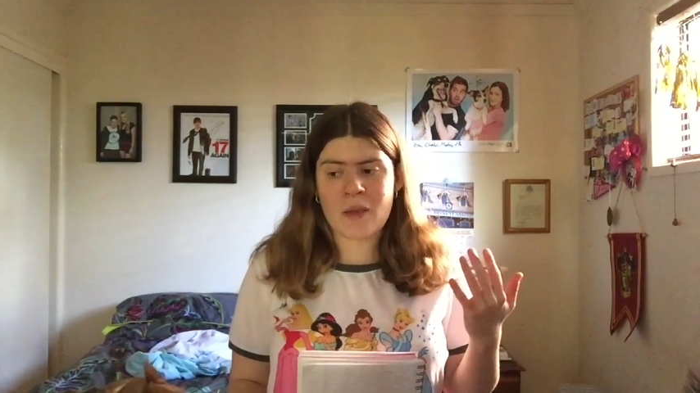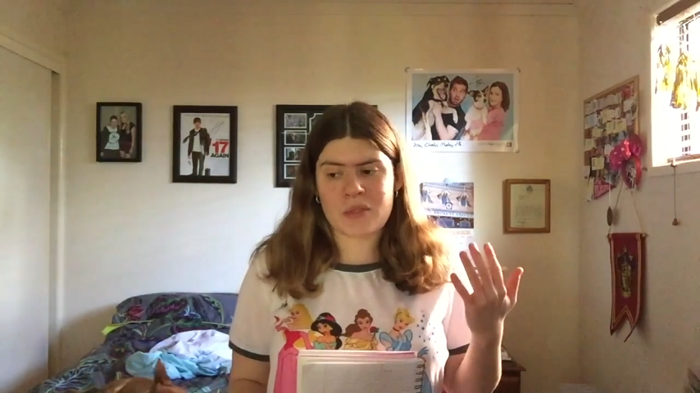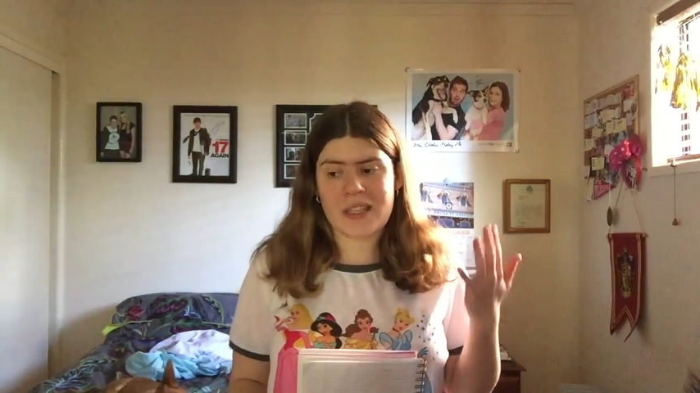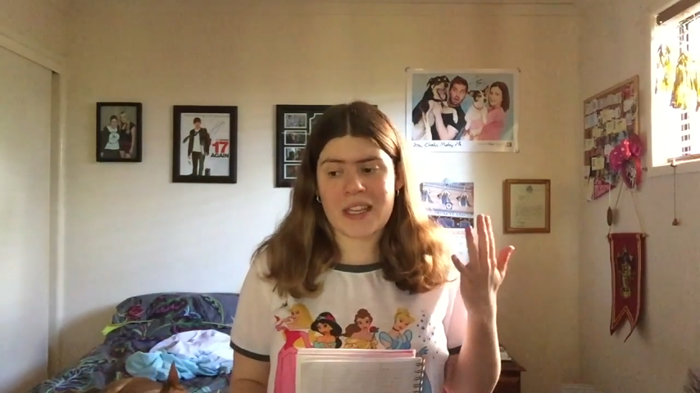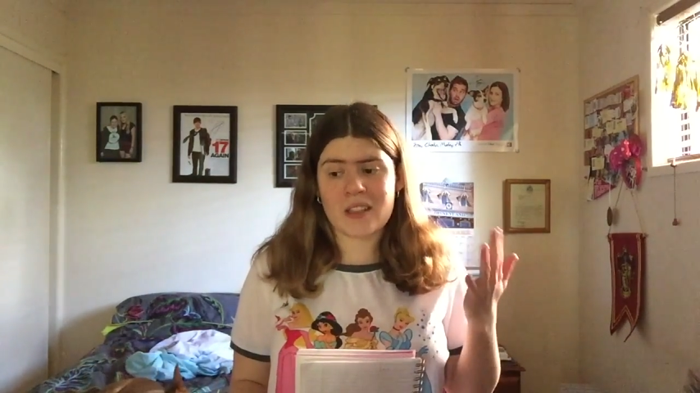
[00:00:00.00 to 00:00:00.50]

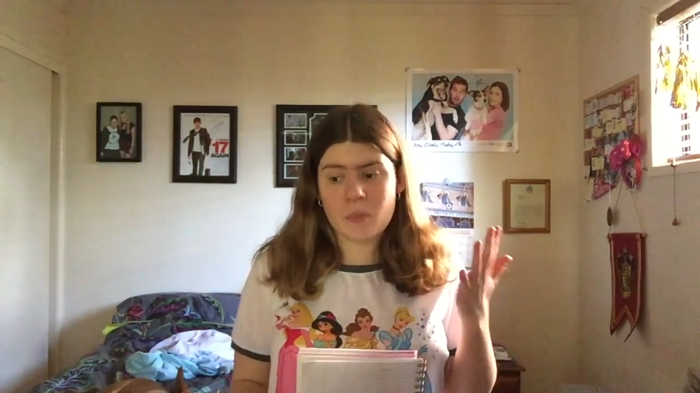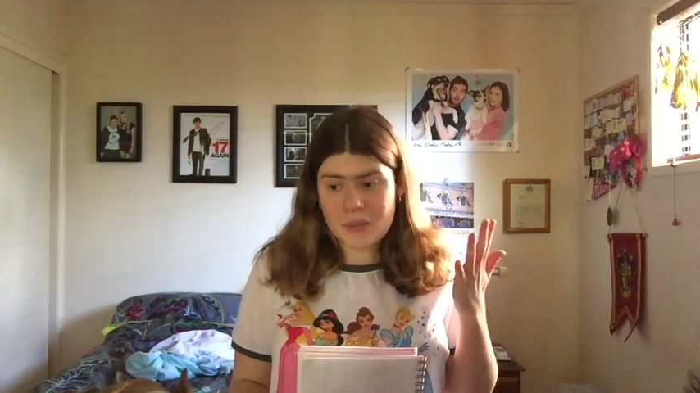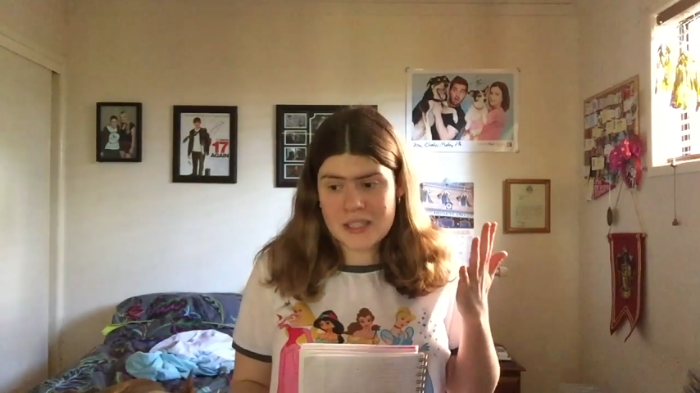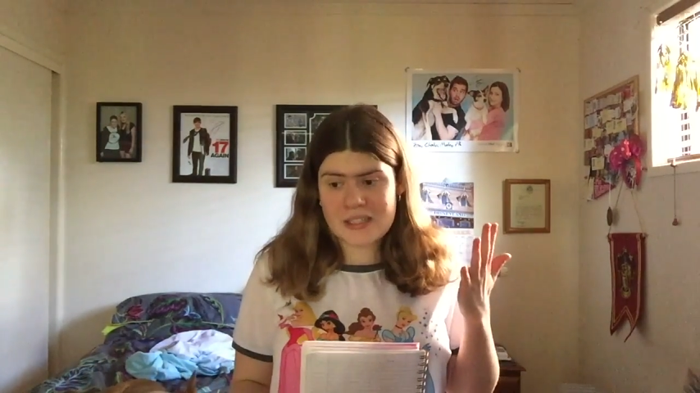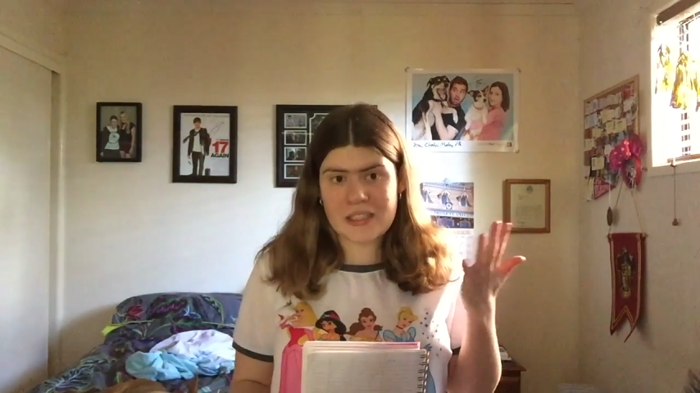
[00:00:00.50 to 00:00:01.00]
just like, can you
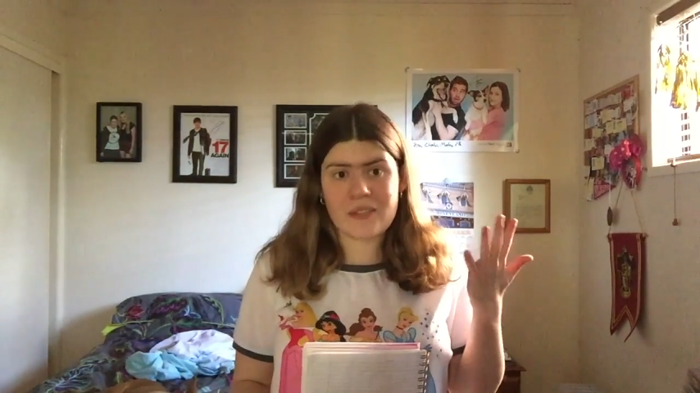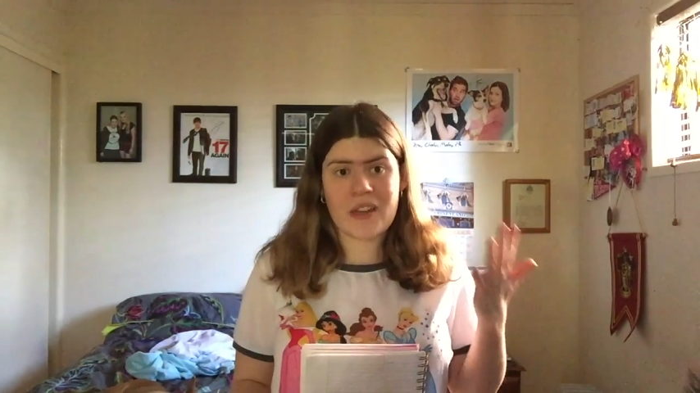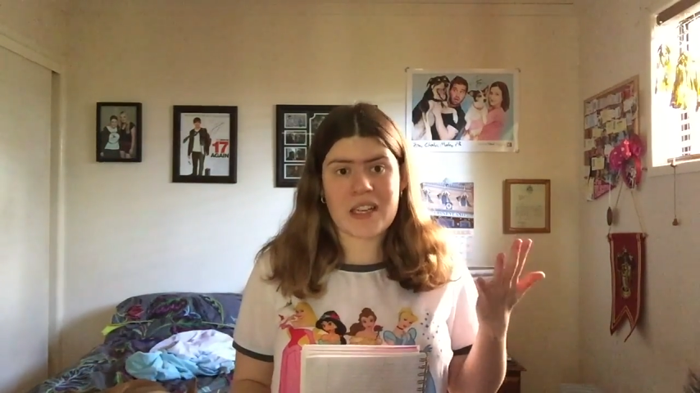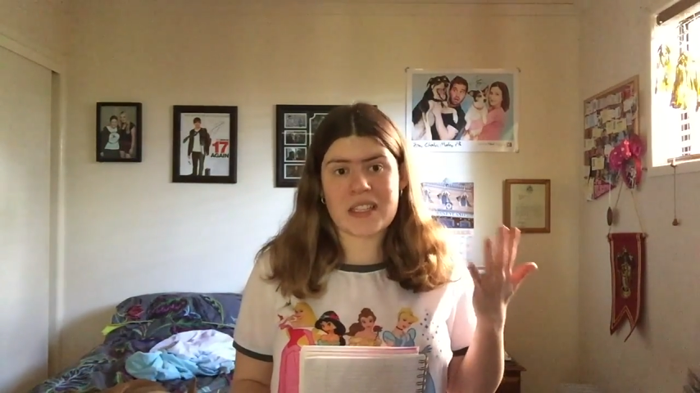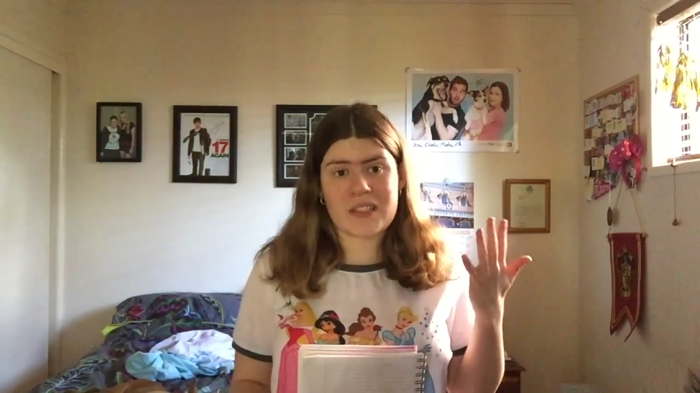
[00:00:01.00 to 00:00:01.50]
please leave?
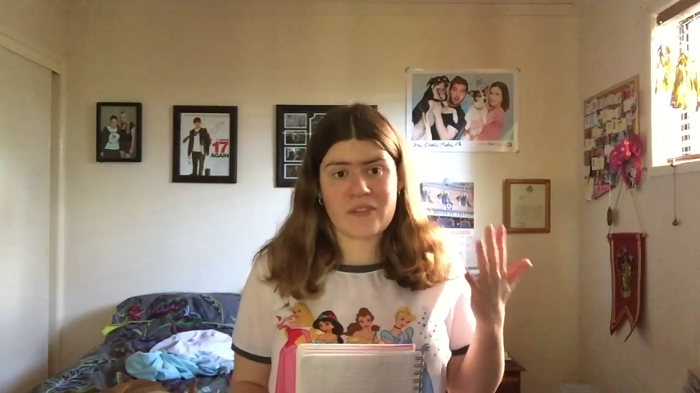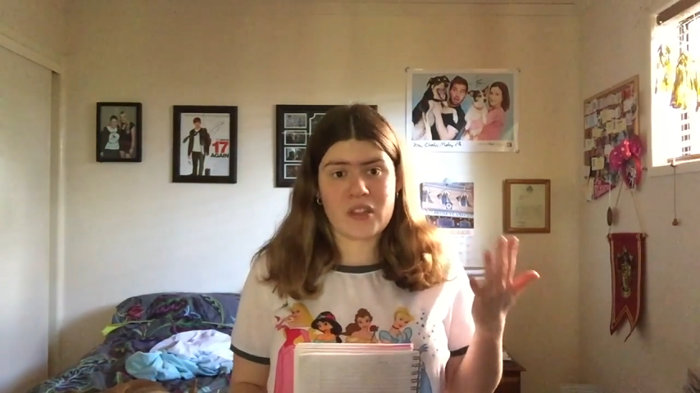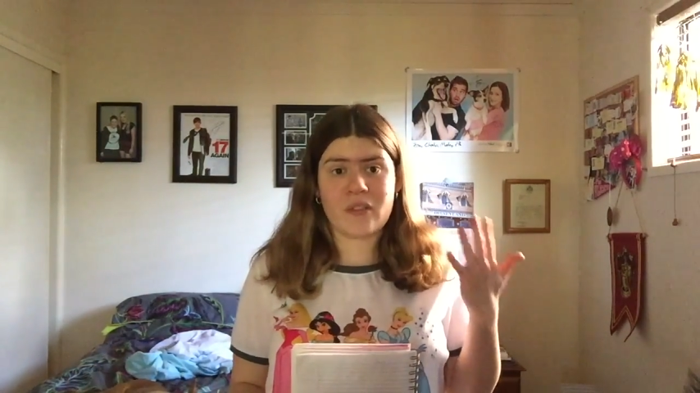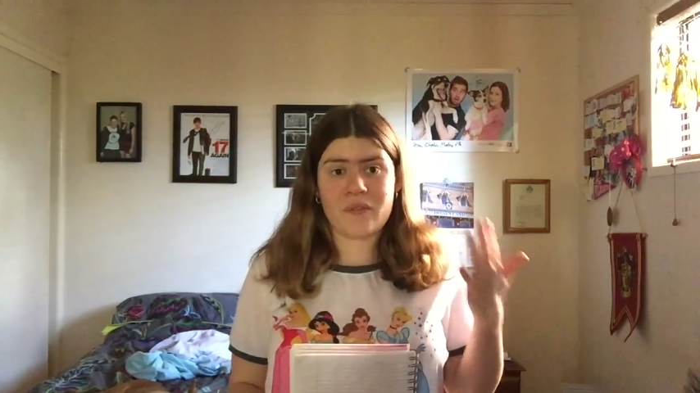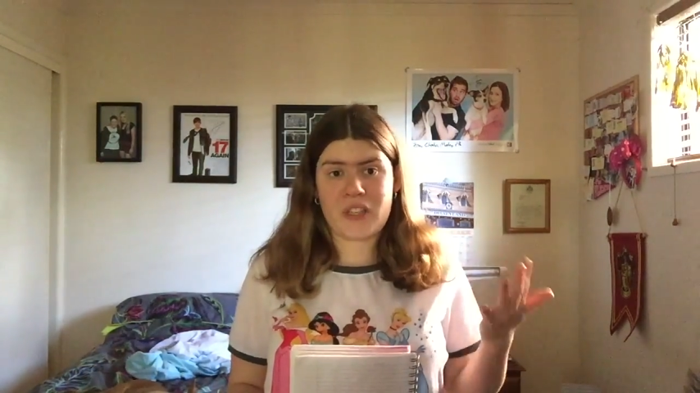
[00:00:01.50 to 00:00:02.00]
I need to
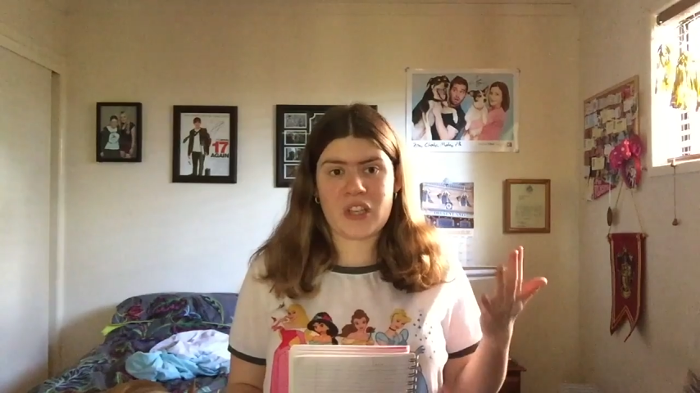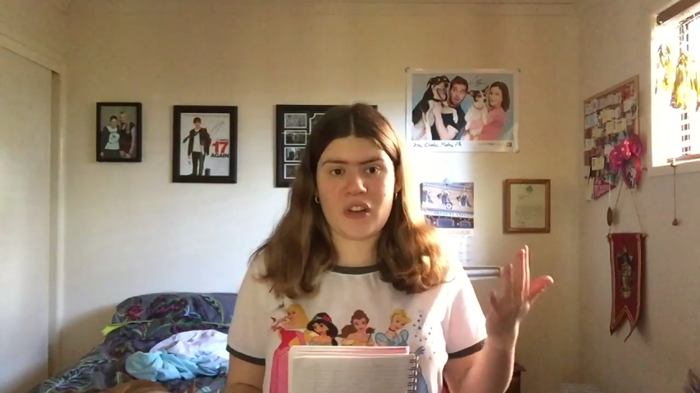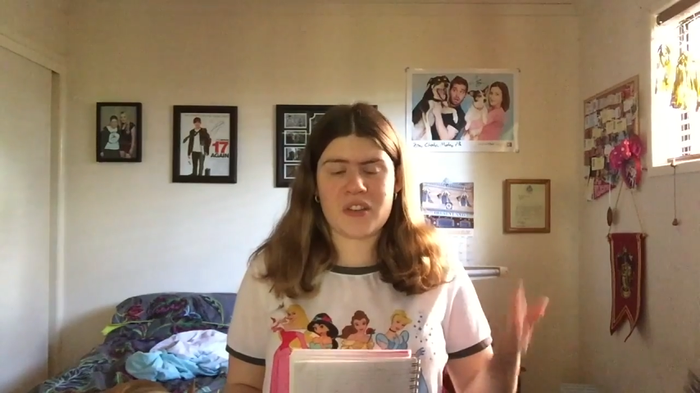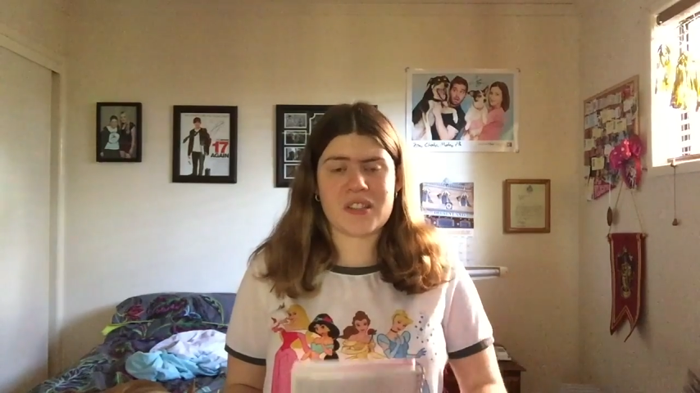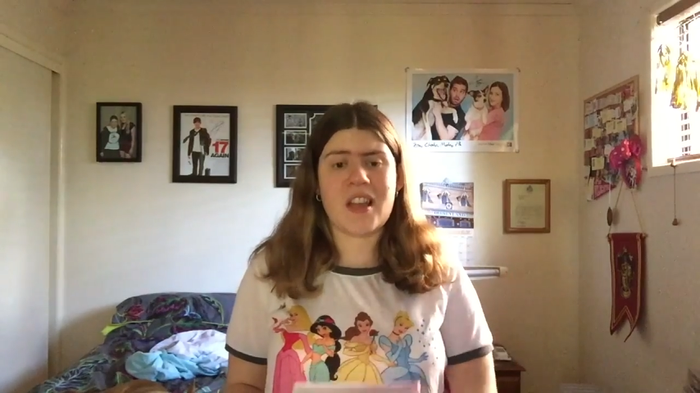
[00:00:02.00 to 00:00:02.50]
film
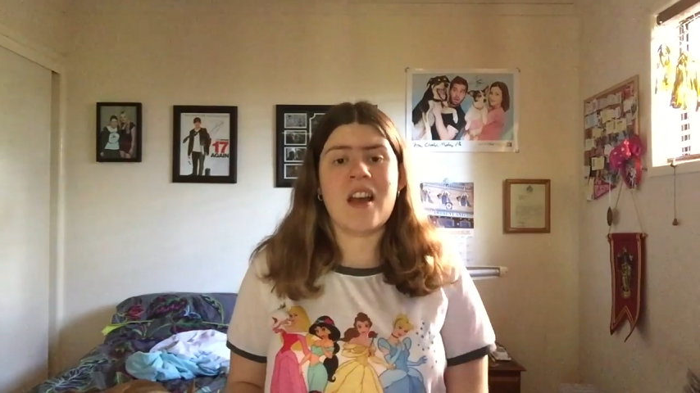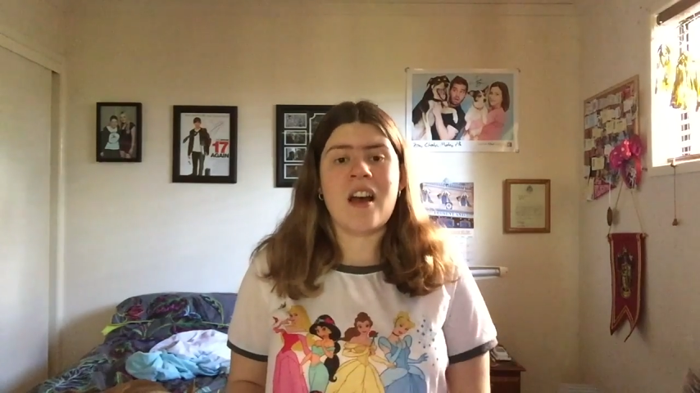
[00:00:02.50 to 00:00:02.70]
videos.